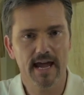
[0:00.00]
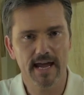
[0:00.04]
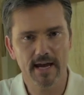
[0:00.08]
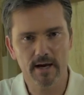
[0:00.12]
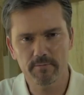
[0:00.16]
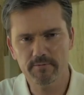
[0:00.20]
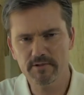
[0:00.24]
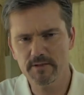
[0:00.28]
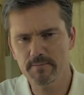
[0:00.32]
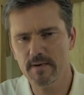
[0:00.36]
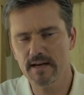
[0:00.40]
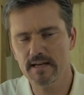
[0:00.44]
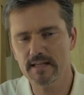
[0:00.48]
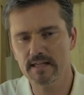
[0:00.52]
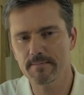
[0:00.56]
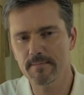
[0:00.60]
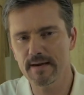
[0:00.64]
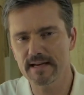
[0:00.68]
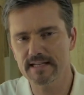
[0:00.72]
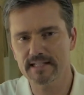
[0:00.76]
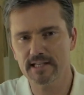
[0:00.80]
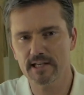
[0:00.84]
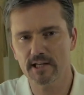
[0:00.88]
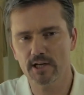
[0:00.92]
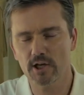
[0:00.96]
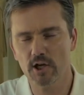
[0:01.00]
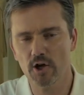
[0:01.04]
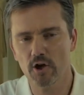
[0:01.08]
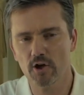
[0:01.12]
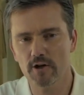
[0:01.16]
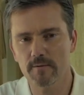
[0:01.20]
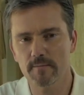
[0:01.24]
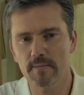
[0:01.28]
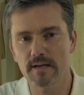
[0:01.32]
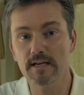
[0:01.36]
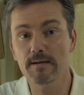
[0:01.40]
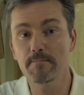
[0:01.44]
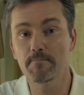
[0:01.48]
helped to make the Mexican
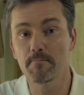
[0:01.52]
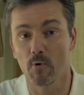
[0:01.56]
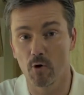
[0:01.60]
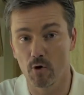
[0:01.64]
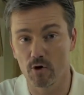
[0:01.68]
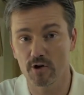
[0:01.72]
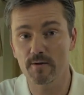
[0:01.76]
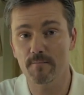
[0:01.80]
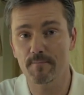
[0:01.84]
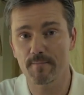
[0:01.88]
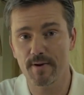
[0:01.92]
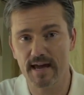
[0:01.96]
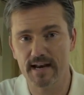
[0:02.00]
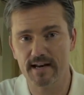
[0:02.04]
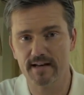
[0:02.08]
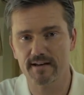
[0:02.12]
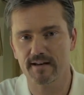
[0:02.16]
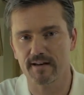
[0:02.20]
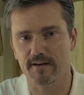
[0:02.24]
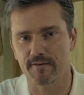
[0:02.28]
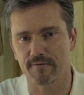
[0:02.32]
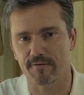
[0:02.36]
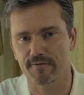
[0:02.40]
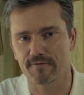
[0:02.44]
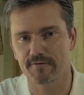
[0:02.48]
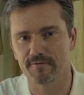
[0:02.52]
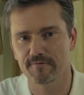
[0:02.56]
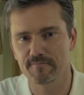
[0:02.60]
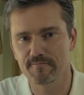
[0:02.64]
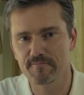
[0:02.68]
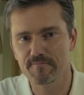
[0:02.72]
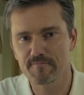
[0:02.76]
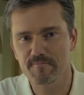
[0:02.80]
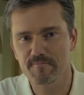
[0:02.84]
economy more competitive.